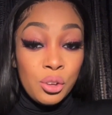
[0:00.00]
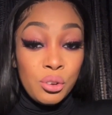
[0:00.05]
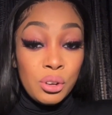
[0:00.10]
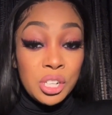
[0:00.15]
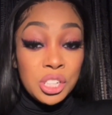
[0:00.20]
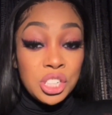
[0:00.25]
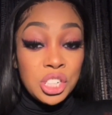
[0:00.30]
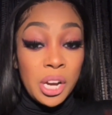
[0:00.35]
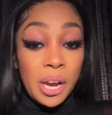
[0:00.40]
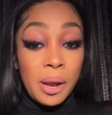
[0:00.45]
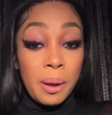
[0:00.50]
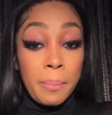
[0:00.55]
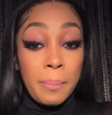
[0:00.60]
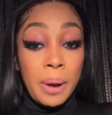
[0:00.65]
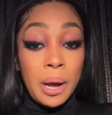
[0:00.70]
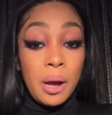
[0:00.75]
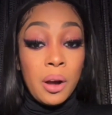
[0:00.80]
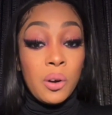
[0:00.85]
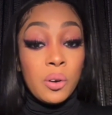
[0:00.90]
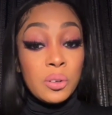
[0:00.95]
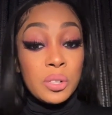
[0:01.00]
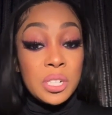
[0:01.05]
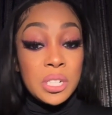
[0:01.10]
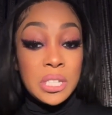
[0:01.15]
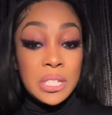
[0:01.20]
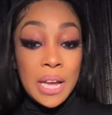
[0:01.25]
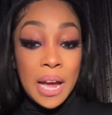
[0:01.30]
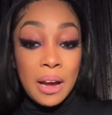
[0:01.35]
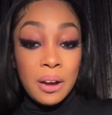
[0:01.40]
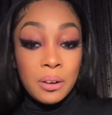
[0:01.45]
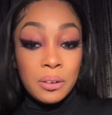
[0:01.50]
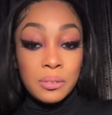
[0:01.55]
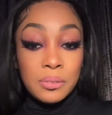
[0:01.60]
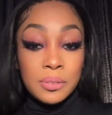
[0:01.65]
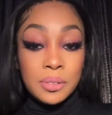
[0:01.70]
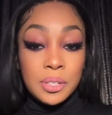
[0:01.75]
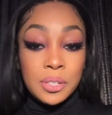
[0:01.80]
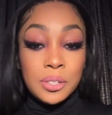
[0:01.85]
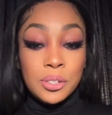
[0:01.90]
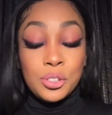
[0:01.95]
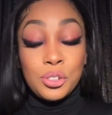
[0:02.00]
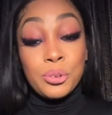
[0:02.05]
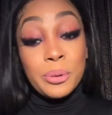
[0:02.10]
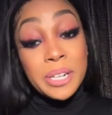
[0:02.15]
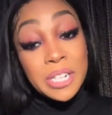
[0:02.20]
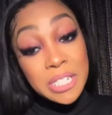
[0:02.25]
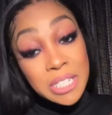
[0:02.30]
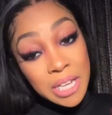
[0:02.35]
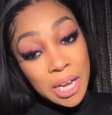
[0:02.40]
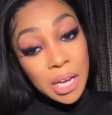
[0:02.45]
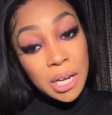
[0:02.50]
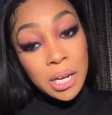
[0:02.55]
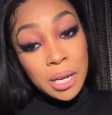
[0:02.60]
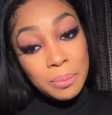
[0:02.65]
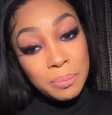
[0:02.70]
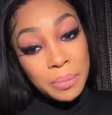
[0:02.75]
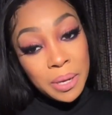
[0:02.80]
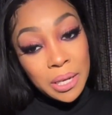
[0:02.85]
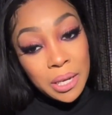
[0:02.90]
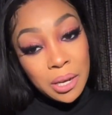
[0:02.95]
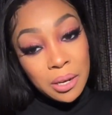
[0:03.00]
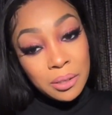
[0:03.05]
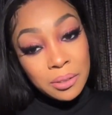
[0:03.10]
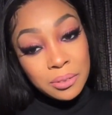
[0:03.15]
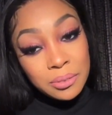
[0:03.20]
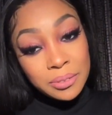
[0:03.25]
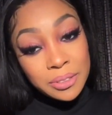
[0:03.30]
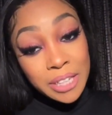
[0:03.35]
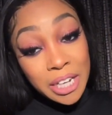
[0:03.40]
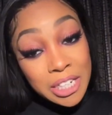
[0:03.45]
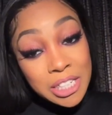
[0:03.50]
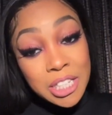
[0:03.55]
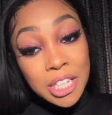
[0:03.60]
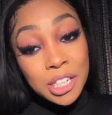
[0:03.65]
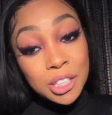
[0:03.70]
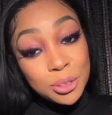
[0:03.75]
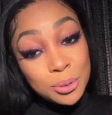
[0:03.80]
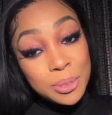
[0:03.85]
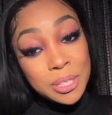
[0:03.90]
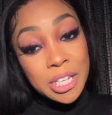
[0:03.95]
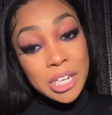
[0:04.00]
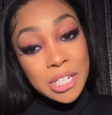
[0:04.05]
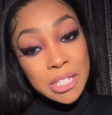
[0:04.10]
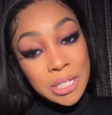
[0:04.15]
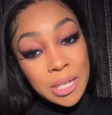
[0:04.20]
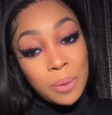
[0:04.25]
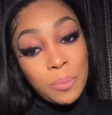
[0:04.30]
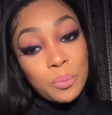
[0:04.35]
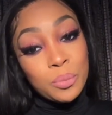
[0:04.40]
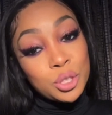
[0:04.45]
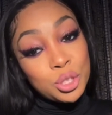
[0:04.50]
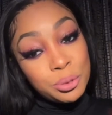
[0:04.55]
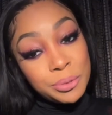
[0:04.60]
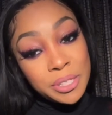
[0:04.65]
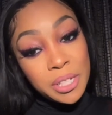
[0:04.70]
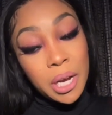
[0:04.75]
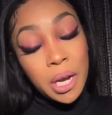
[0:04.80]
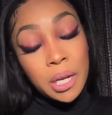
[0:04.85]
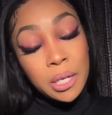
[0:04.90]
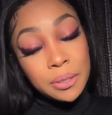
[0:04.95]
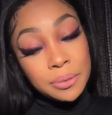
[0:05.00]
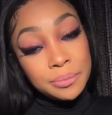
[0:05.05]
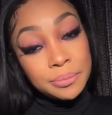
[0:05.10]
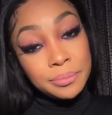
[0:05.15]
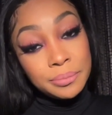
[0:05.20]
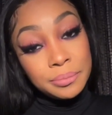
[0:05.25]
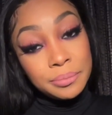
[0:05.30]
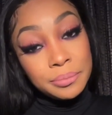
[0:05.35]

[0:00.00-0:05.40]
You could check my oldest out. You ain't say nothing, Mello? They said you said something. What you say?